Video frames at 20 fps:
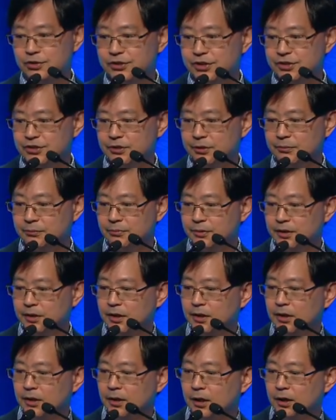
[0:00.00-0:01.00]
system.
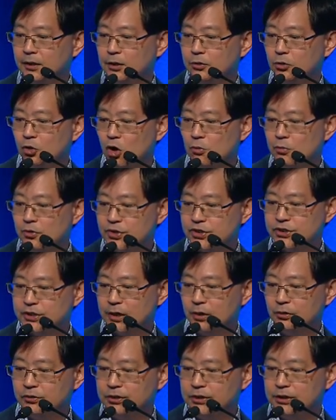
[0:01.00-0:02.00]
In a normal
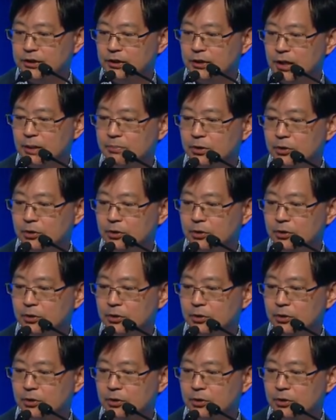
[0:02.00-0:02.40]
cell, DNA